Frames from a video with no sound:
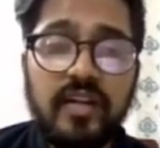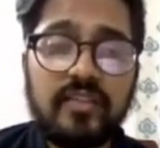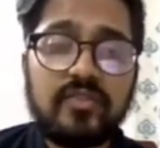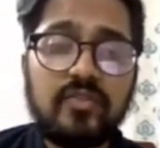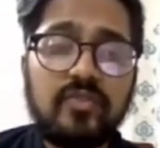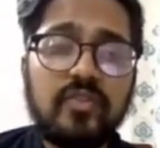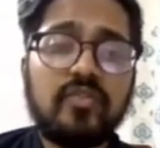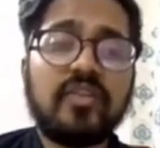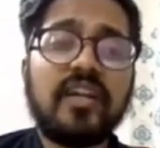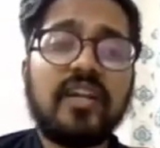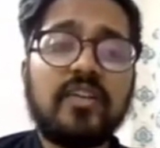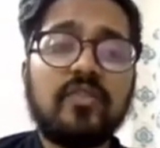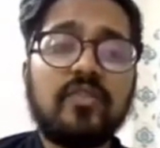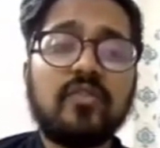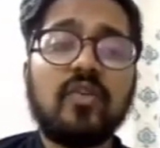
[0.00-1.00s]
So you get
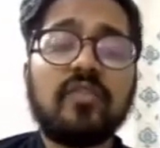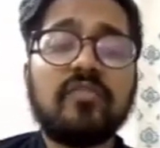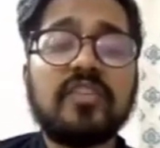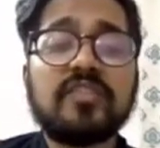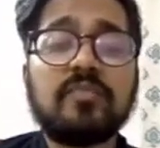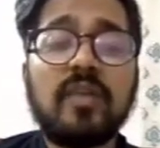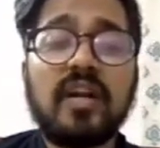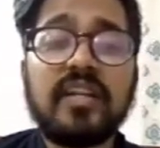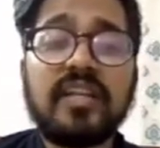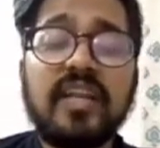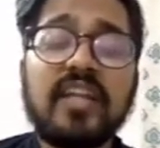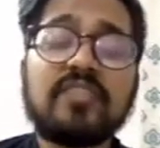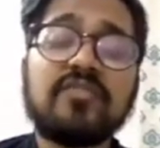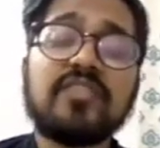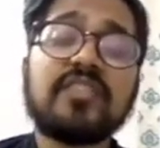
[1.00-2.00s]
to know, and which party
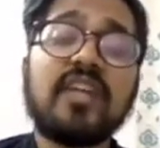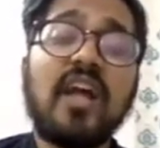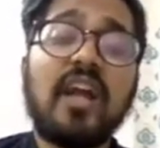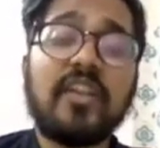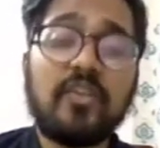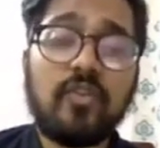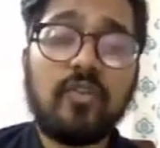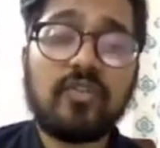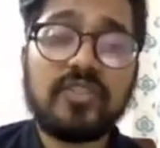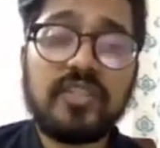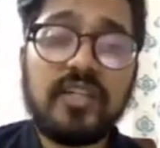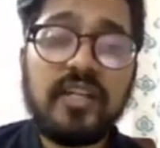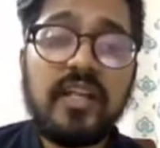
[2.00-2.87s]
has which ideology,